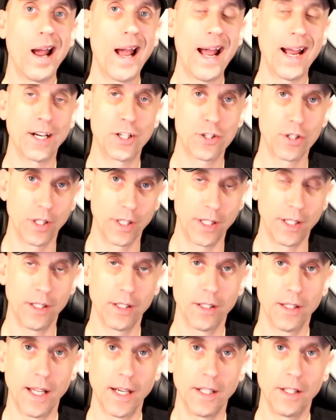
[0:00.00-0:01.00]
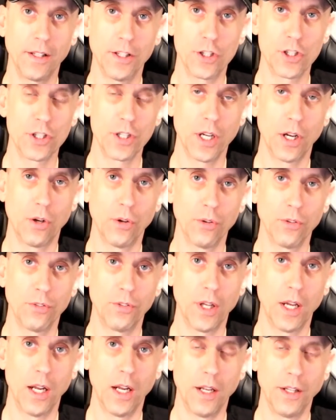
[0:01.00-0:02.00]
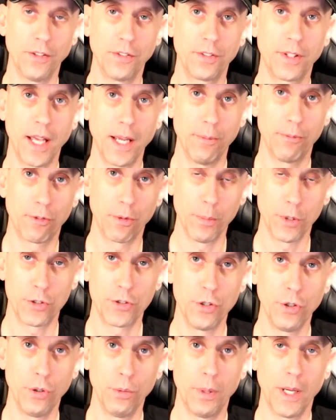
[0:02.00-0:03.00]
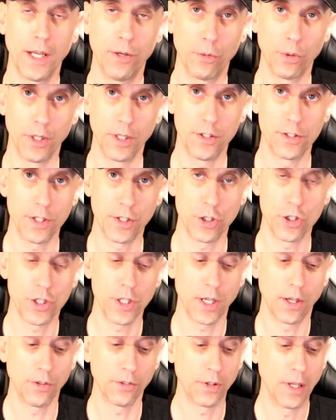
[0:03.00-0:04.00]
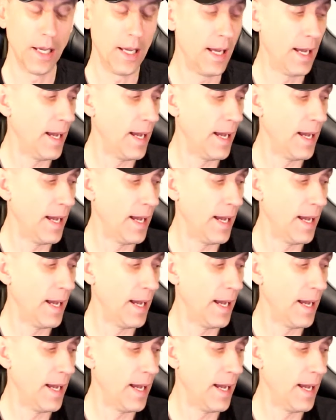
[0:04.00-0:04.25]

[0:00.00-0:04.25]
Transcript: actually letting the shells escape from the tube and releasing shells.